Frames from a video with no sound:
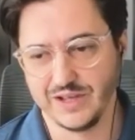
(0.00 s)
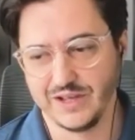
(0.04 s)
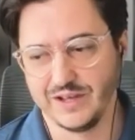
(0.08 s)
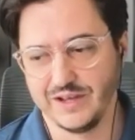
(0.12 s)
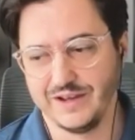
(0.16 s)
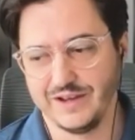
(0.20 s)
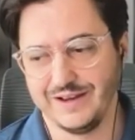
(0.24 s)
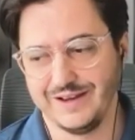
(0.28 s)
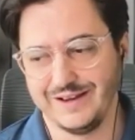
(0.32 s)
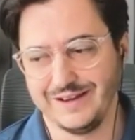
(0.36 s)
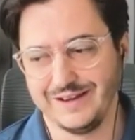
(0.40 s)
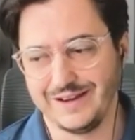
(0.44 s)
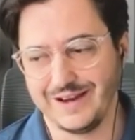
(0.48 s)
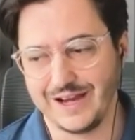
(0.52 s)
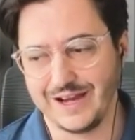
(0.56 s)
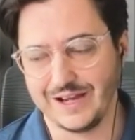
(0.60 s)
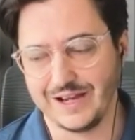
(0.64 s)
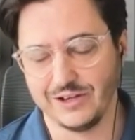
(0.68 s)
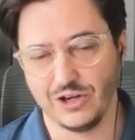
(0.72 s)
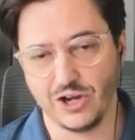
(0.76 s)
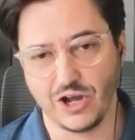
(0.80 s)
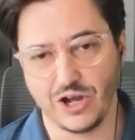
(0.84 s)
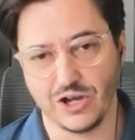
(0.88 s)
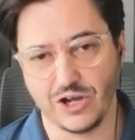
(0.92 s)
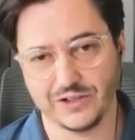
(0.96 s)
uh,
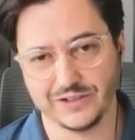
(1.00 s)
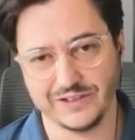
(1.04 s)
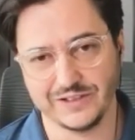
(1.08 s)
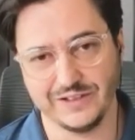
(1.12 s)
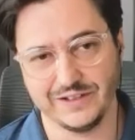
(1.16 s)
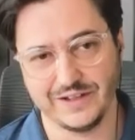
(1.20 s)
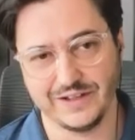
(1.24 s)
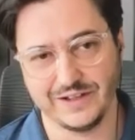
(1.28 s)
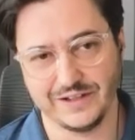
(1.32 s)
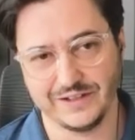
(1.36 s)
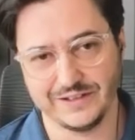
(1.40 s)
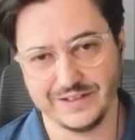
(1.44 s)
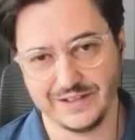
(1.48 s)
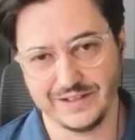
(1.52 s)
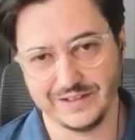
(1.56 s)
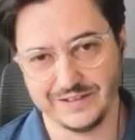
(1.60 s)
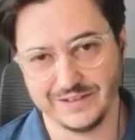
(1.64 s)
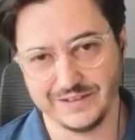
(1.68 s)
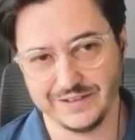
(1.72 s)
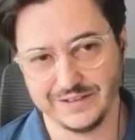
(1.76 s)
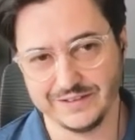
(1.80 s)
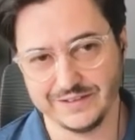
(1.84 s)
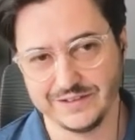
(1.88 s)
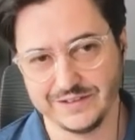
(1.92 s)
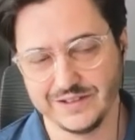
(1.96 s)
unlocked and
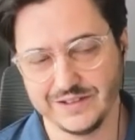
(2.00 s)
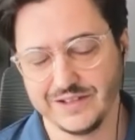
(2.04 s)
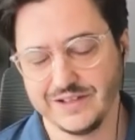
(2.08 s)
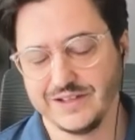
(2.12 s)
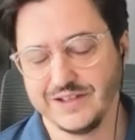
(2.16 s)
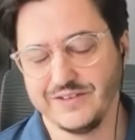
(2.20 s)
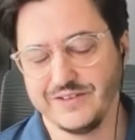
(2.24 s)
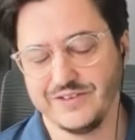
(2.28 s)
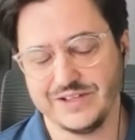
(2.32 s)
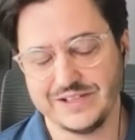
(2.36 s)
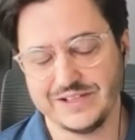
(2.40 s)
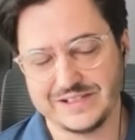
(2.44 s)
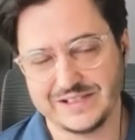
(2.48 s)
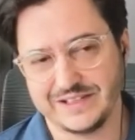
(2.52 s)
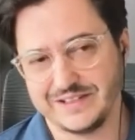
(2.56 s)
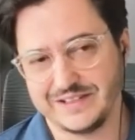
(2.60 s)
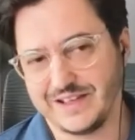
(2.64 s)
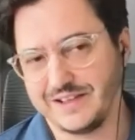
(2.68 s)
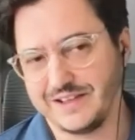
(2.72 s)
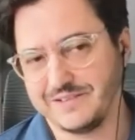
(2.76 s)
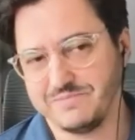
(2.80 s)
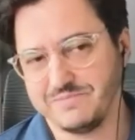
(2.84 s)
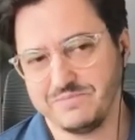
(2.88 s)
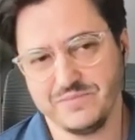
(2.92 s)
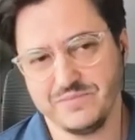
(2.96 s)
unattended things like
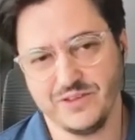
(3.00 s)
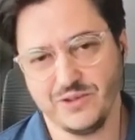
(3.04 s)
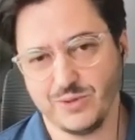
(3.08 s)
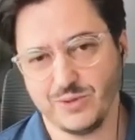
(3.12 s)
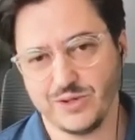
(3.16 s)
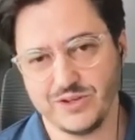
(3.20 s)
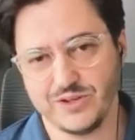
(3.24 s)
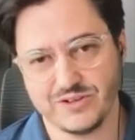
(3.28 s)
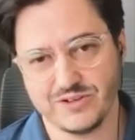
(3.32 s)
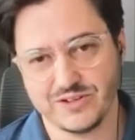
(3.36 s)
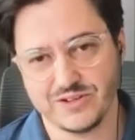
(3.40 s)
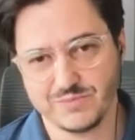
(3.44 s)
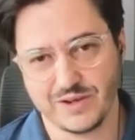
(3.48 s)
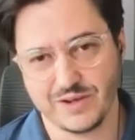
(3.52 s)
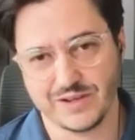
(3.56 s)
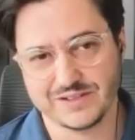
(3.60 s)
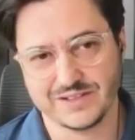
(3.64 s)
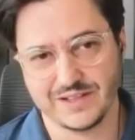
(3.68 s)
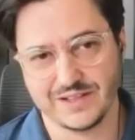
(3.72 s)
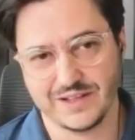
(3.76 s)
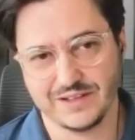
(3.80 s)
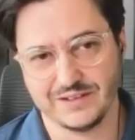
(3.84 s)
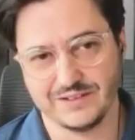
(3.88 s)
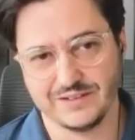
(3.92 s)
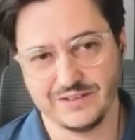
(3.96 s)
that nobody respects
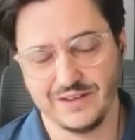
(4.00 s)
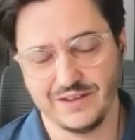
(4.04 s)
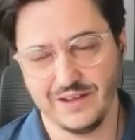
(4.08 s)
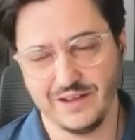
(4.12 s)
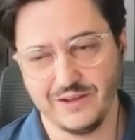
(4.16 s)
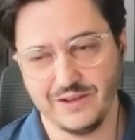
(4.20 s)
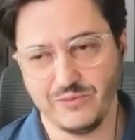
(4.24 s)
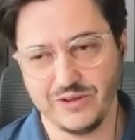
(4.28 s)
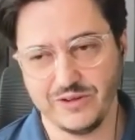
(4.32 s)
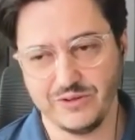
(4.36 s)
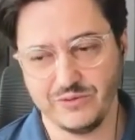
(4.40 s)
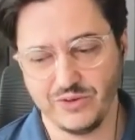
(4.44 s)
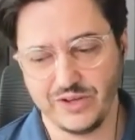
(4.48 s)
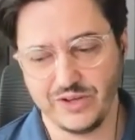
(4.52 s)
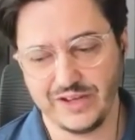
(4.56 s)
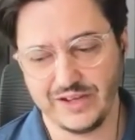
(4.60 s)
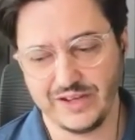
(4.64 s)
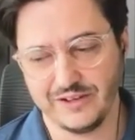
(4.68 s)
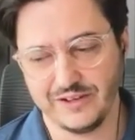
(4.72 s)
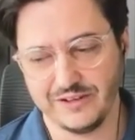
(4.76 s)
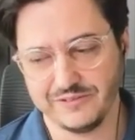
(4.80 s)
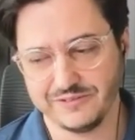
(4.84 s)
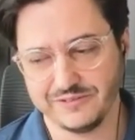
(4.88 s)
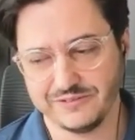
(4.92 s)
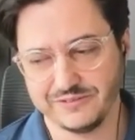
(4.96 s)
that and when you
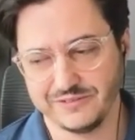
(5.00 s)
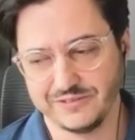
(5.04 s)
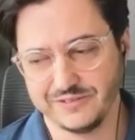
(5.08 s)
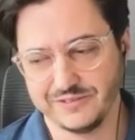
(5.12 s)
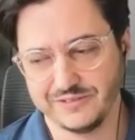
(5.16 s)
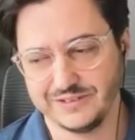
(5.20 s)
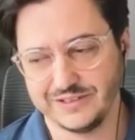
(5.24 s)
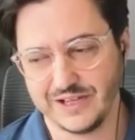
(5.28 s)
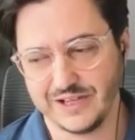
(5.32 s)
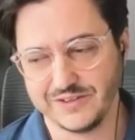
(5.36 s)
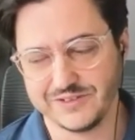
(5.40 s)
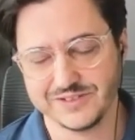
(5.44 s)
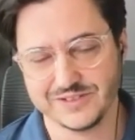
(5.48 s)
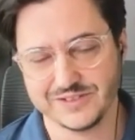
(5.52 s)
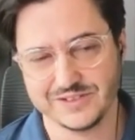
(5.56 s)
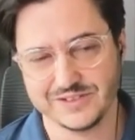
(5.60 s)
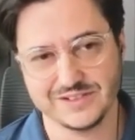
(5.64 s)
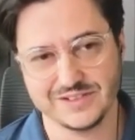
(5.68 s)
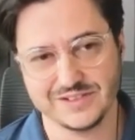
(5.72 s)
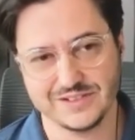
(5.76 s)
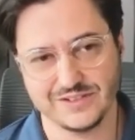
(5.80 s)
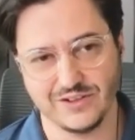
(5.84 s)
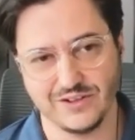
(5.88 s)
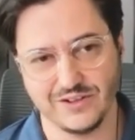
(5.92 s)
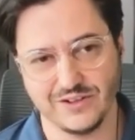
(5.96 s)
have
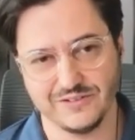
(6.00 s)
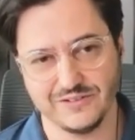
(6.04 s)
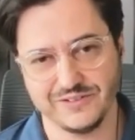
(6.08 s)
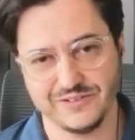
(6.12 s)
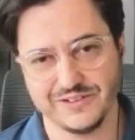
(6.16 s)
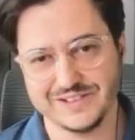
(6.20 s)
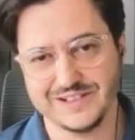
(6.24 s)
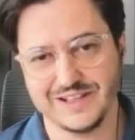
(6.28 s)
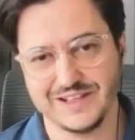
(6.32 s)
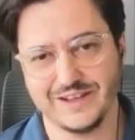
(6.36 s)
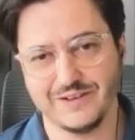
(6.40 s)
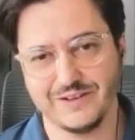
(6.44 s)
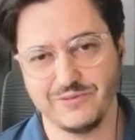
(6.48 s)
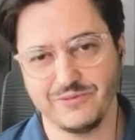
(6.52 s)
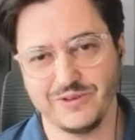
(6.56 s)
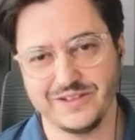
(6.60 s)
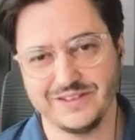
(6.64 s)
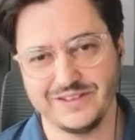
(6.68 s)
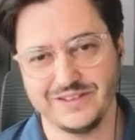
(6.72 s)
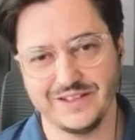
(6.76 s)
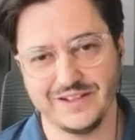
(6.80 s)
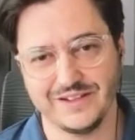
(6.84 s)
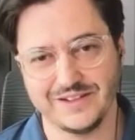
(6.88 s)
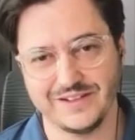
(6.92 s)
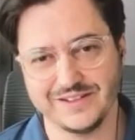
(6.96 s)
thousands of it's like
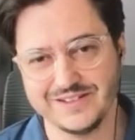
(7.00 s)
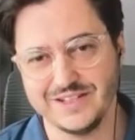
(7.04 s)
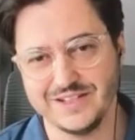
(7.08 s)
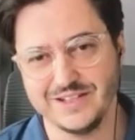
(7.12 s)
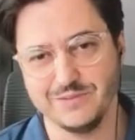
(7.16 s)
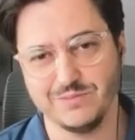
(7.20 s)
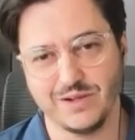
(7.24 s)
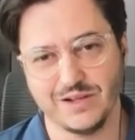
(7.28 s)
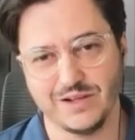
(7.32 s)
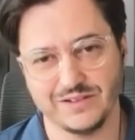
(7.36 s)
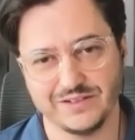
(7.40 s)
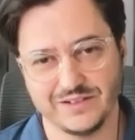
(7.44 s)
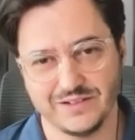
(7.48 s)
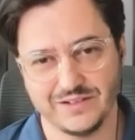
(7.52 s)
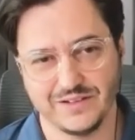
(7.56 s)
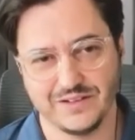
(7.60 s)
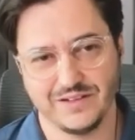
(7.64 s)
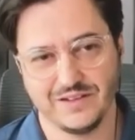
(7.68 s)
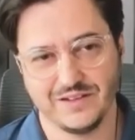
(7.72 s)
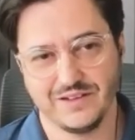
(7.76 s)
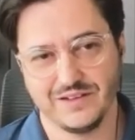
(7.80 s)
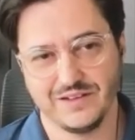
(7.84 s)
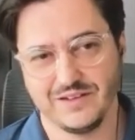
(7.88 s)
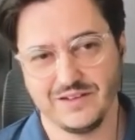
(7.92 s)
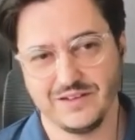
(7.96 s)
with the seatbelt
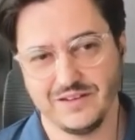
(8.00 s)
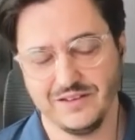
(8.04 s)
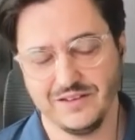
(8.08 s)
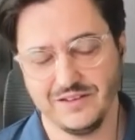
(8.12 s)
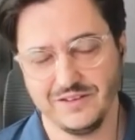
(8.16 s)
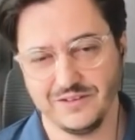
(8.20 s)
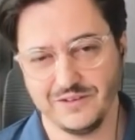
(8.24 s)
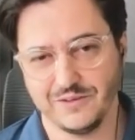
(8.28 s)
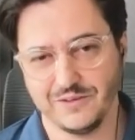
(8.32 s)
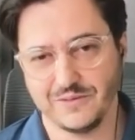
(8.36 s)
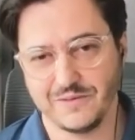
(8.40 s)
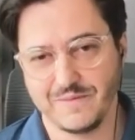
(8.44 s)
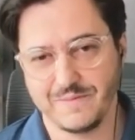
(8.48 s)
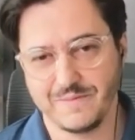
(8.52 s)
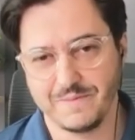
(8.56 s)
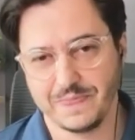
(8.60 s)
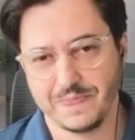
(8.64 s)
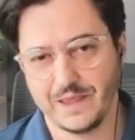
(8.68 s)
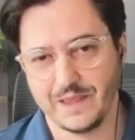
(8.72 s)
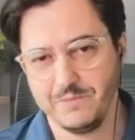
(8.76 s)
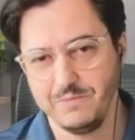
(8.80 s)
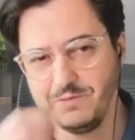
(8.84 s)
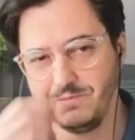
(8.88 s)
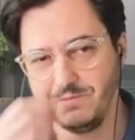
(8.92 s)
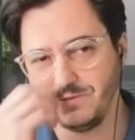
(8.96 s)
you know
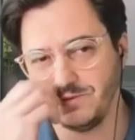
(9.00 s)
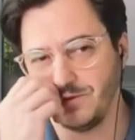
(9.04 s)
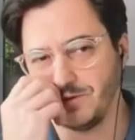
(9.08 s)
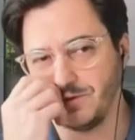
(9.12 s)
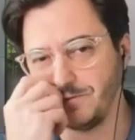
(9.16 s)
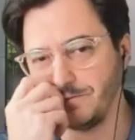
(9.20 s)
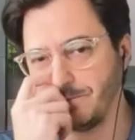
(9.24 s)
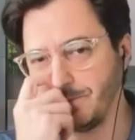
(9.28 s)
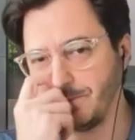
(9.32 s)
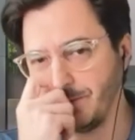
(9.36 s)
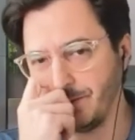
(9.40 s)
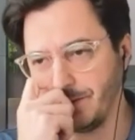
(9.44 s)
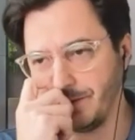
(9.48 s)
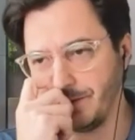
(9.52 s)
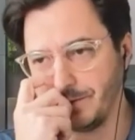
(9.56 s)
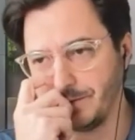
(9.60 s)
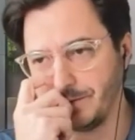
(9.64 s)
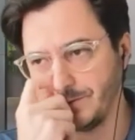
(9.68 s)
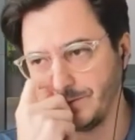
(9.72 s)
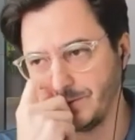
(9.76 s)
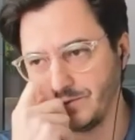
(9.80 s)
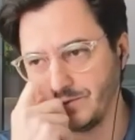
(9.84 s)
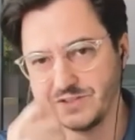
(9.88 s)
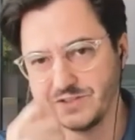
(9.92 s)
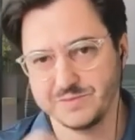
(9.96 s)
people don't you know
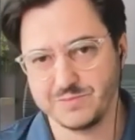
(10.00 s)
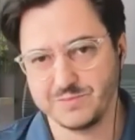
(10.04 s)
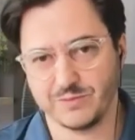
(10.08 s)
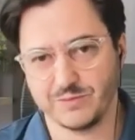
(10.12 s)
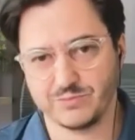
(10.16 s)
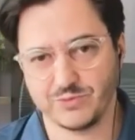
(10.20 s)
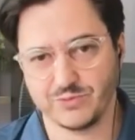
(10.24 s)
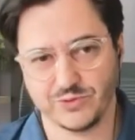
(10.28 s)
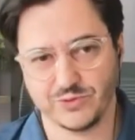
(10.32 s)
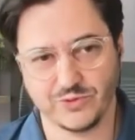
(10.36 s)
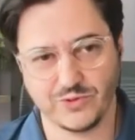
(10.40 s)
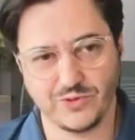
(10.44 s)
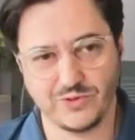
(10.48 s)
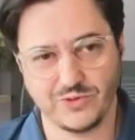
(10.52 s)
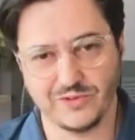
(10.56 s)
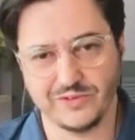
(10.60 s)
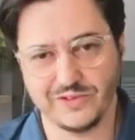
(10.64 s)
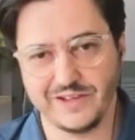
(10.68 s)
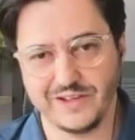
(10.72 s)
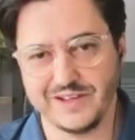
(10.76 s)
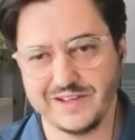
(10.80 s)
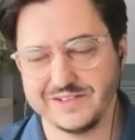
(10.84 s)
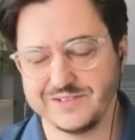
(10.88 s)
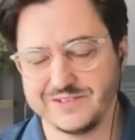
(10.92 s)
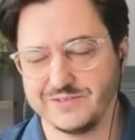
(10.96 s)
don't respect protocol
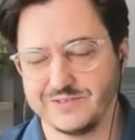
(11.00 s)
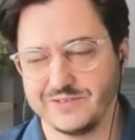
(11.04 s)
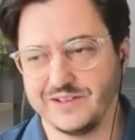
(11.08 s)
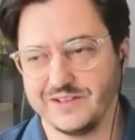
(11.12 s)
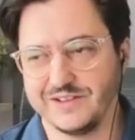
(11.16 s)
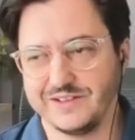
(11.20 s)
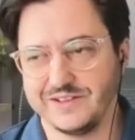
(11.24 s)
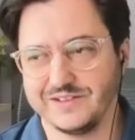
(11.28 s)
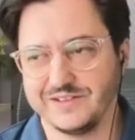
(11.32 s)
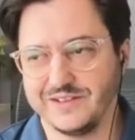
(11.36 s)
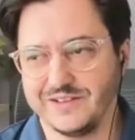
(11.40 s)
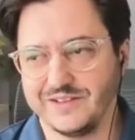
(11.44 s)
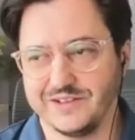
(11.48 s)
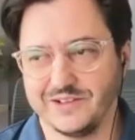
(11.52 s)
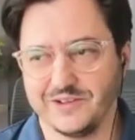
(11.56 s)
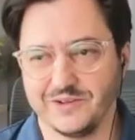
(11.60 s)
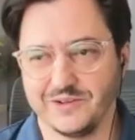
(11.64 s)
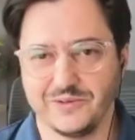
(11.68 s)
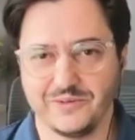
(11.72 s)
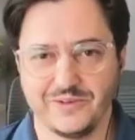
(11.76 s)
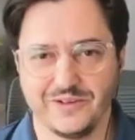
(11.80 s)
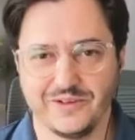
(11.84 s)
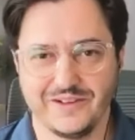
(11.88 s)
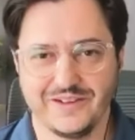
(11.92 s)
as uh, you know